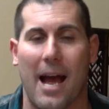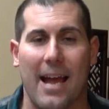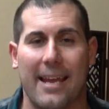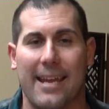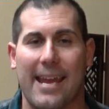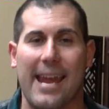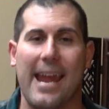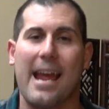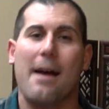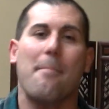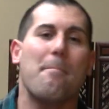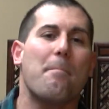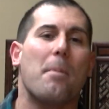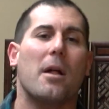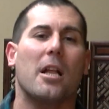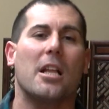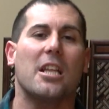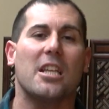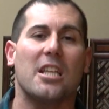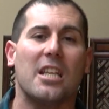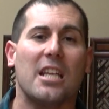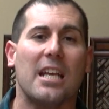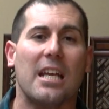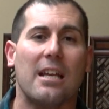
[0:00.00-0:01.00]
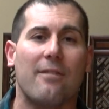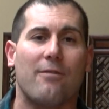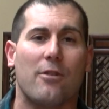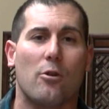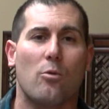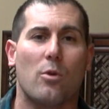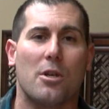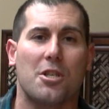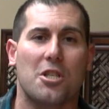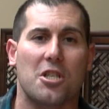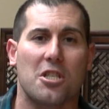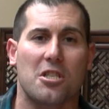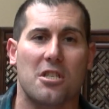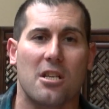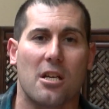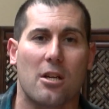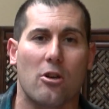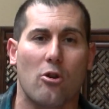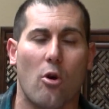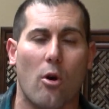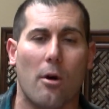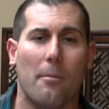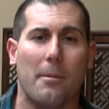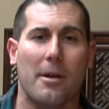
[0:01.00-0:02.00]
I can't believe you would just
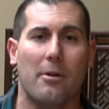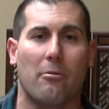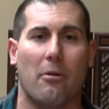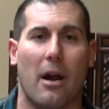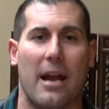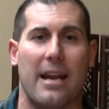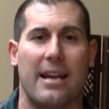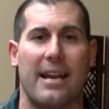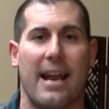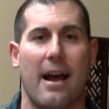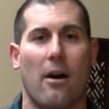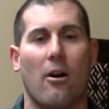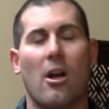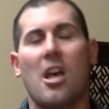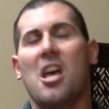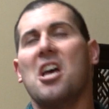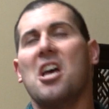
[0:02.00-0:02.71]
ignore me right now.